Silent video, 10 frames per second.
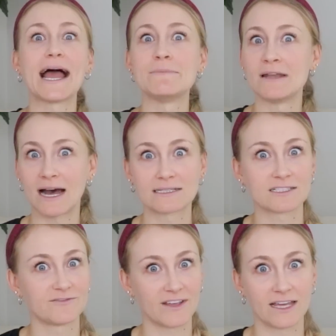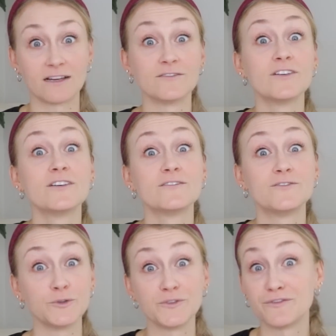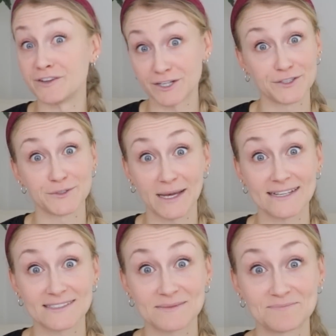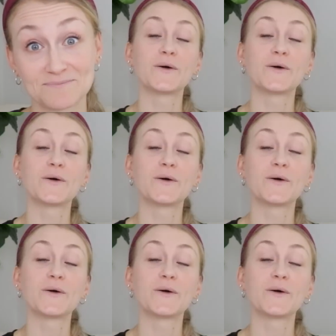I'm not a fan of food fear, you guys.